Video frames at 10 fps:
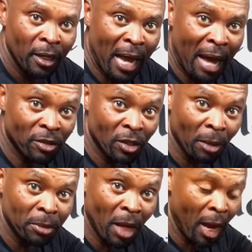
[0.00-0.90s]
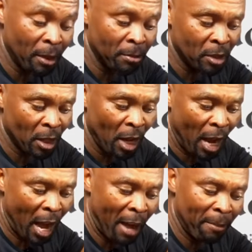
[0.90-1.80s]
Now, sometimes
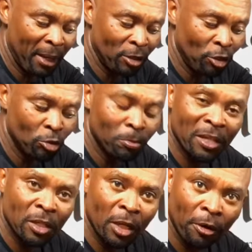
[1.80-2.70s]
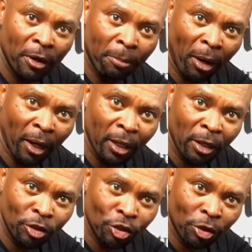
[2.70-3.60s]
I may use my security pocket
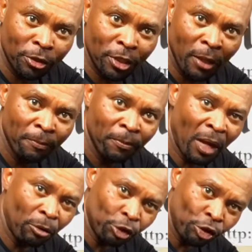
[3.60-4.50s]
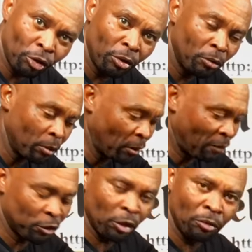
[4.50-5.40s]
on the jersey. I will show you,
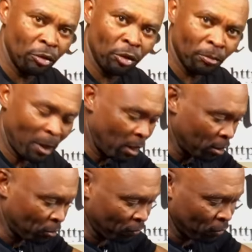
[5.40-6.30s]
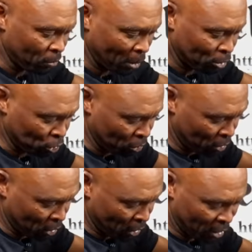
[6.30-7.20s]
I've shown you in my other reviews, but I'll show you
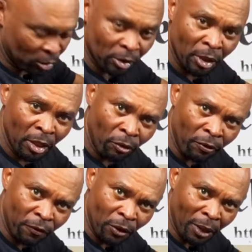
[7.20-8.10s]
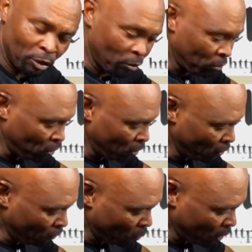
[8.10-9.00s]
in the next review I do
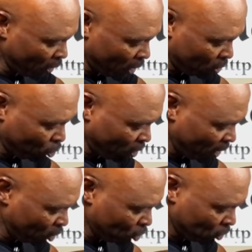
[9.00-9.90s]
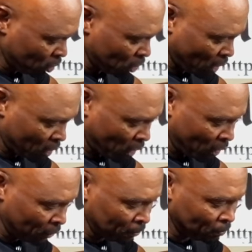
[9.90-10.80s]
for one of the training jerseys I
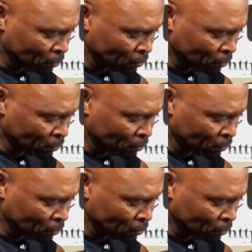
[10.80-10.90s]
got.